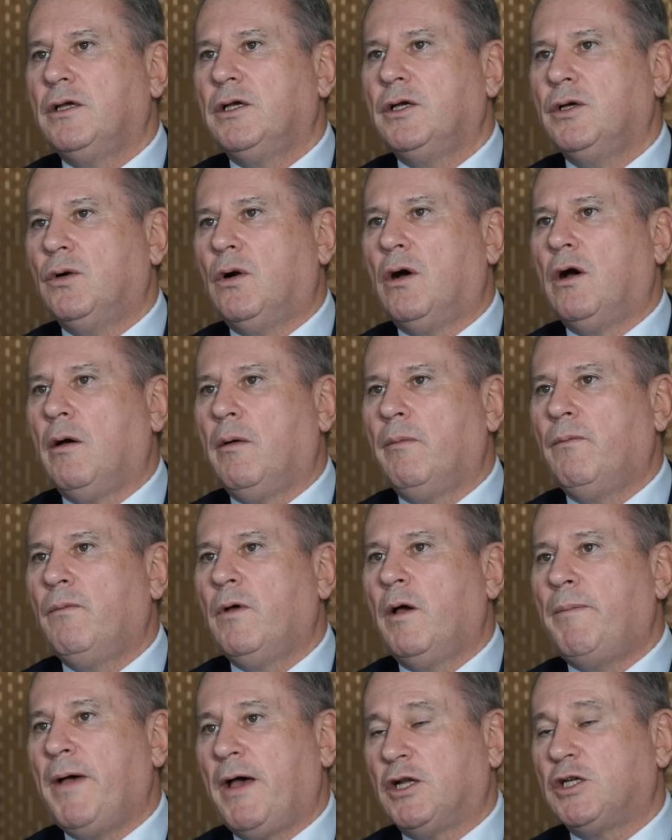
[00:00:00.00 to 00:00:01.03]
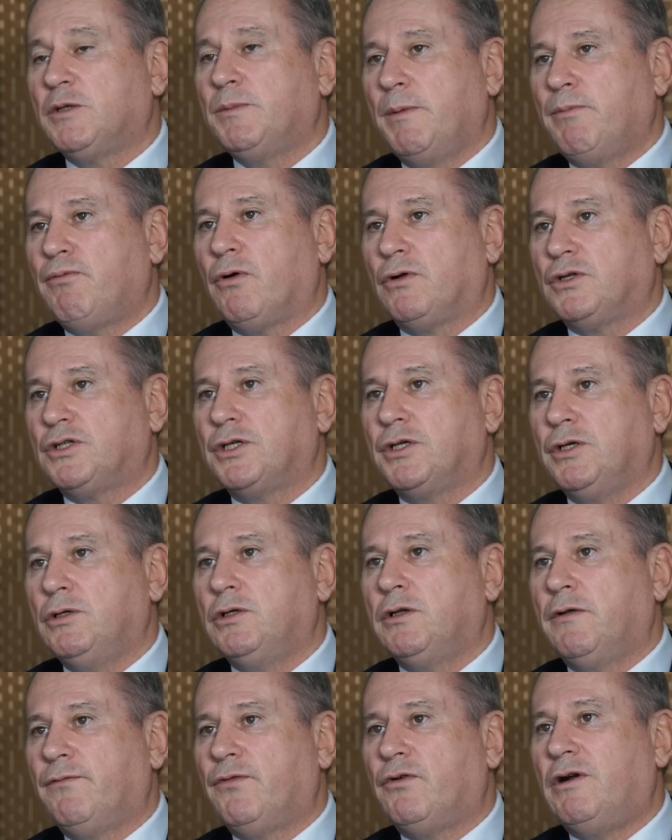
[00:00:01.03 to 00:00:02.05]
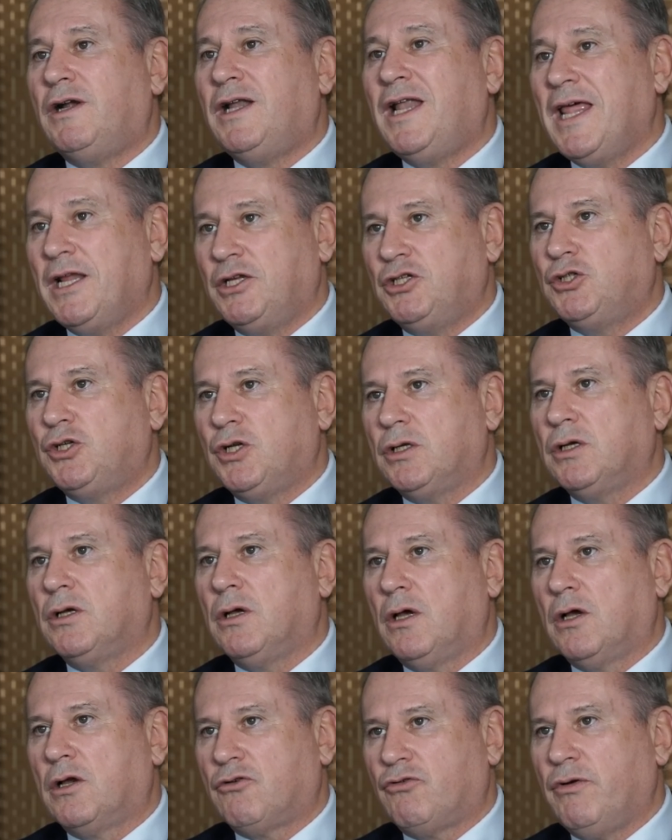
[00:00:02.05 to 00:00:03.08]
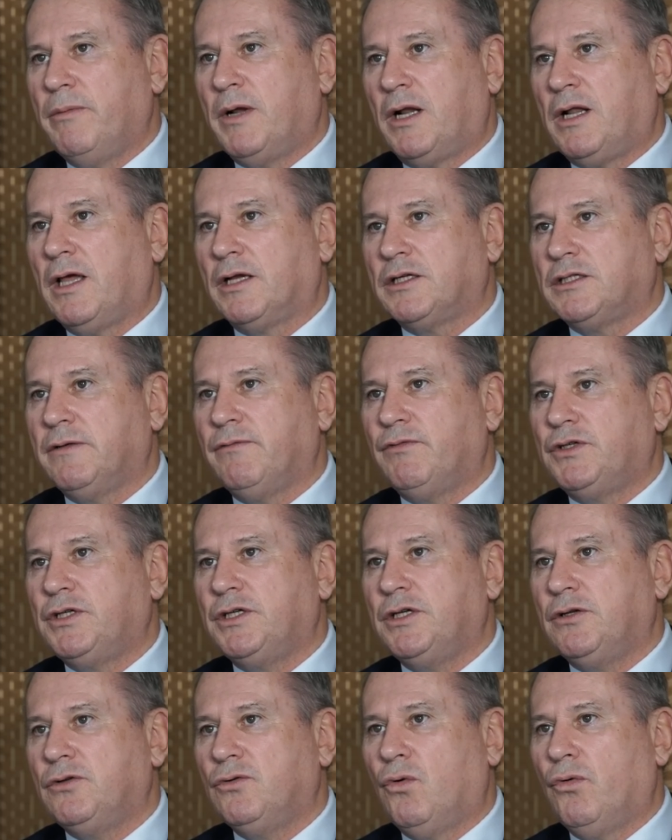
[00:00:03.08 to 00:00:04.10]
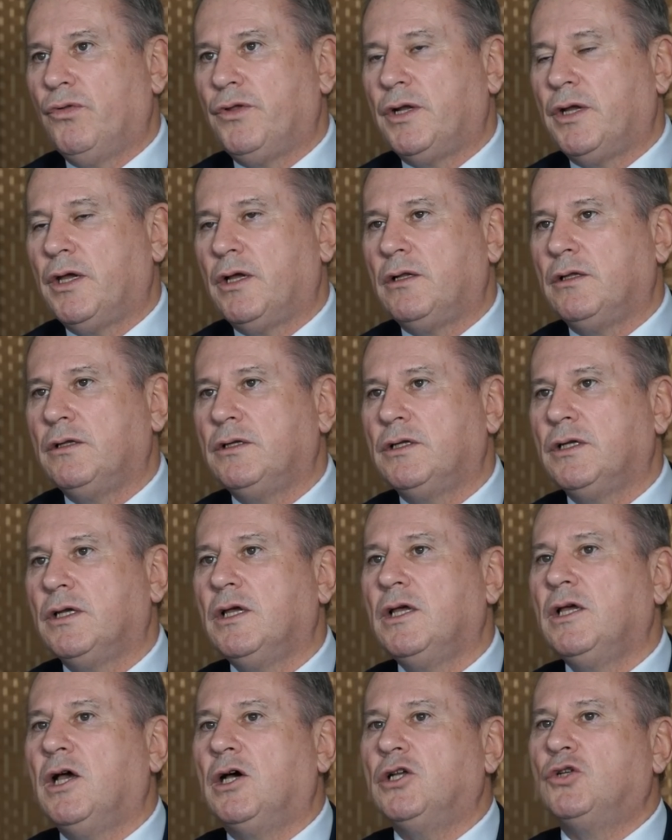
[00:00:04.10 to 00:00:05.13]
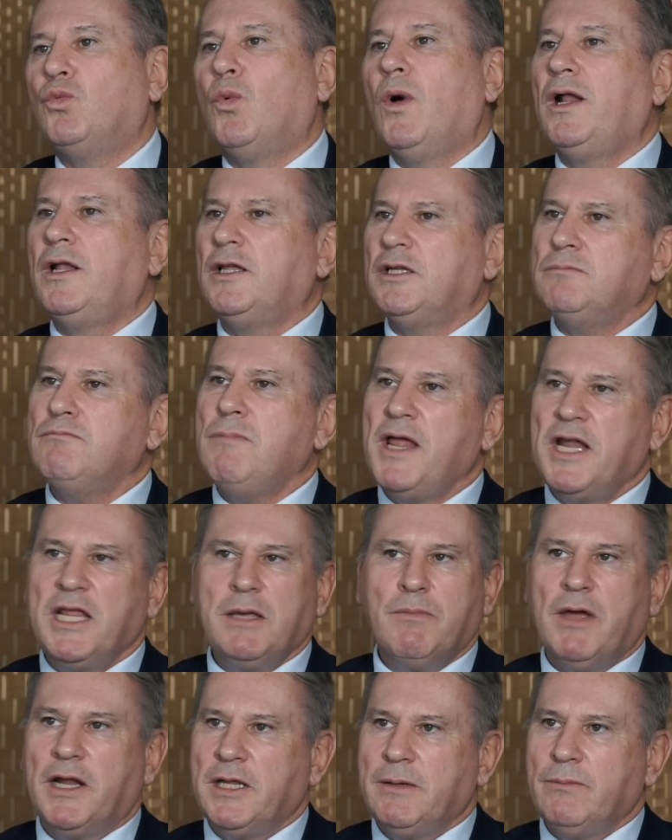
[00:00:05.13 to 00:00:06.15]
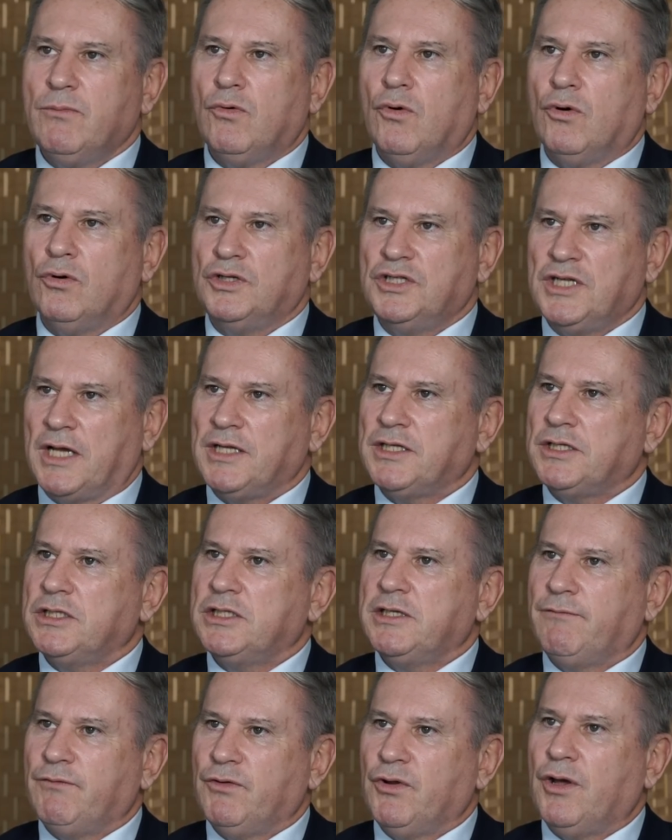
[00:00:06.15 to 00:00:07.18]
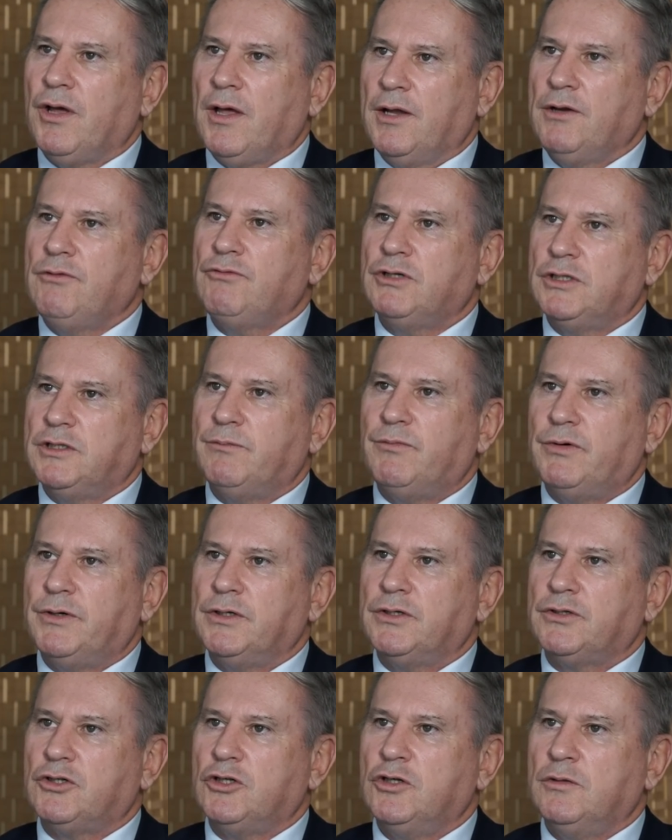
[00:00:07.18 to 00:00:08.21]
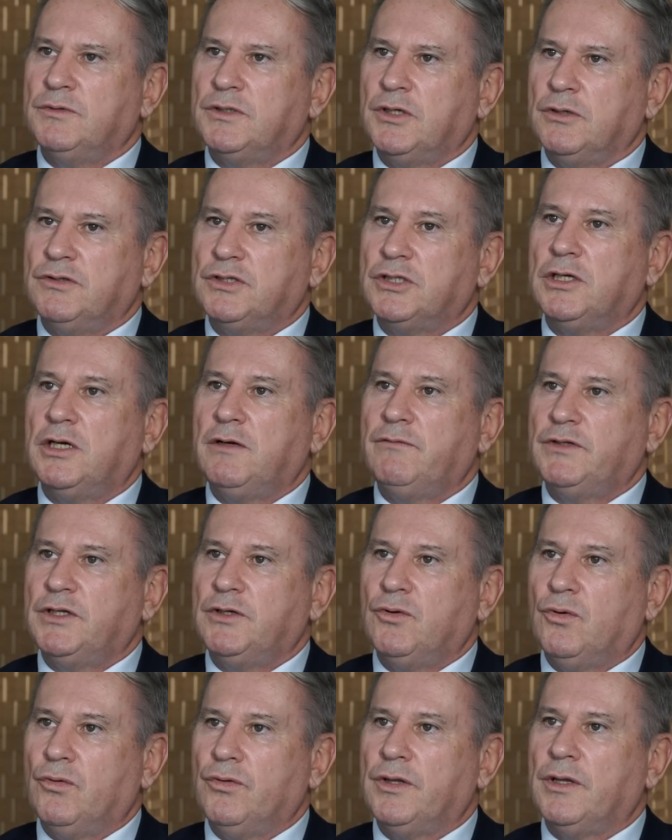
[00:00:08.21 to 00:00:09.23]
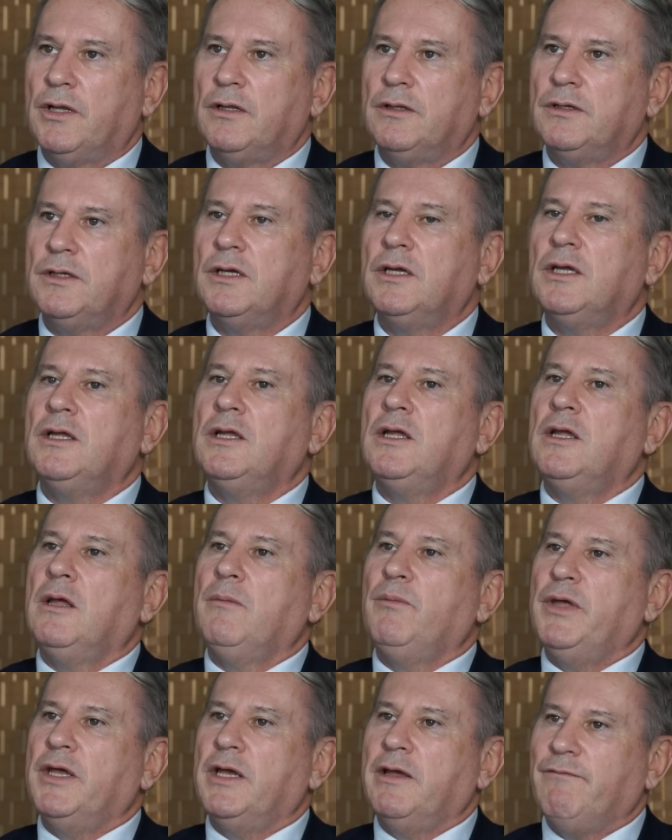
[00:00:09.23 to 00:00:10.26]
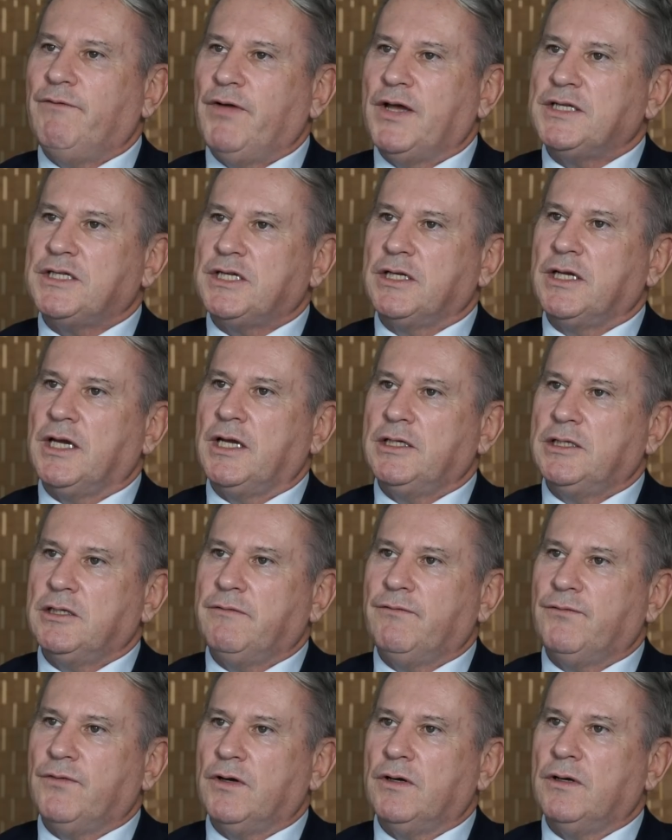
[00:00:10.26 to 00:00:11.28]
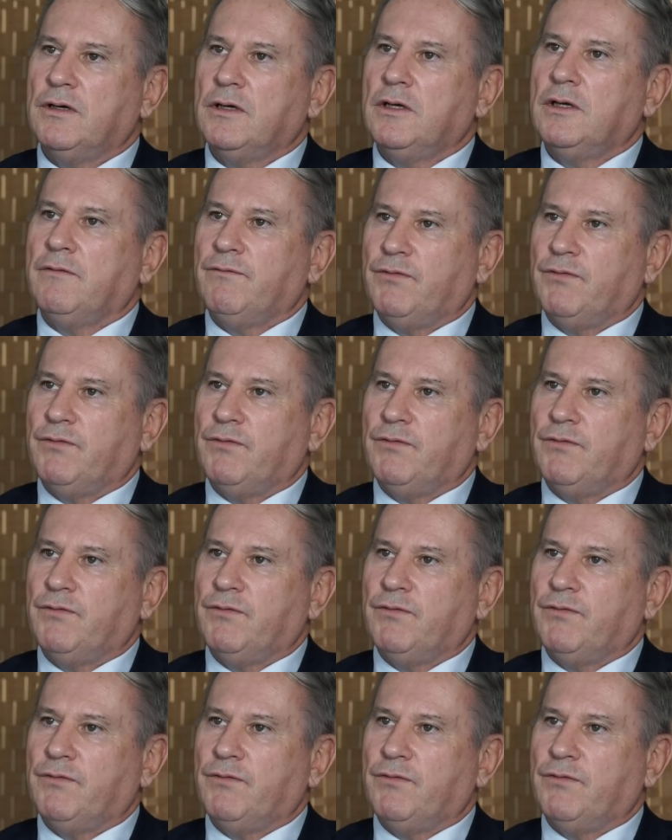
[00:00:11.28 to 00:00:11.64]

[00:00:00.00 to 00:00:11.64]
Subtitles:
who are about to be prosecuted for alleged criminal activity in Northern Ireland, as well as many, many more, dozens if not hundreds of British troops who served in Northern Ireland being investigated for